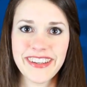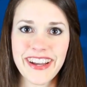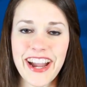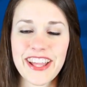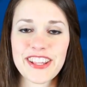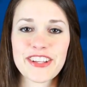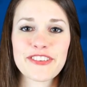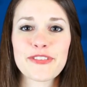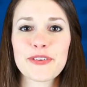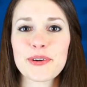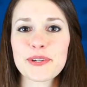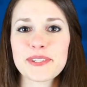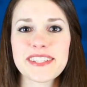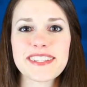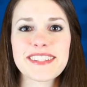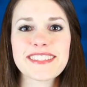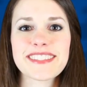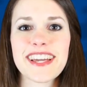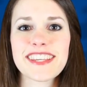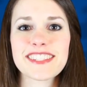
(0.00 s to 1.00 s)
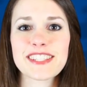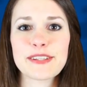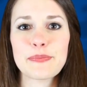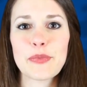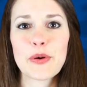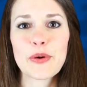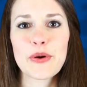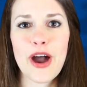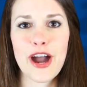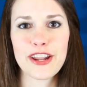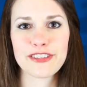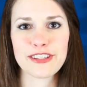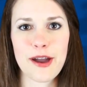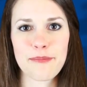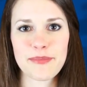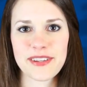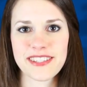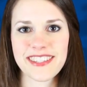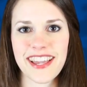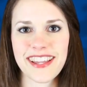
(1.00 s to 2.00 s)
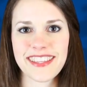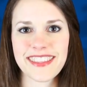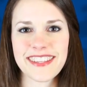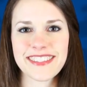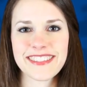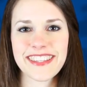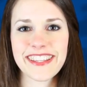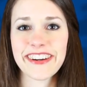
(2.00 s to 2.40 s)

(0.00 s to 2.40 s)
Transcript: I look forward to discussing more hot topics like this